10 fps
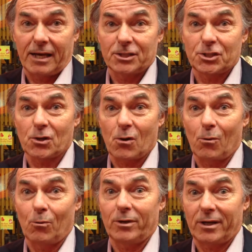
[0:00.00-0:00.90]

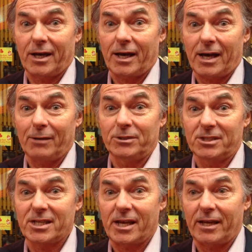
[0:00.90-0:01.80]
So I would
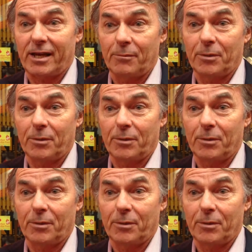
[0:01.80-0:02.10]
say I'm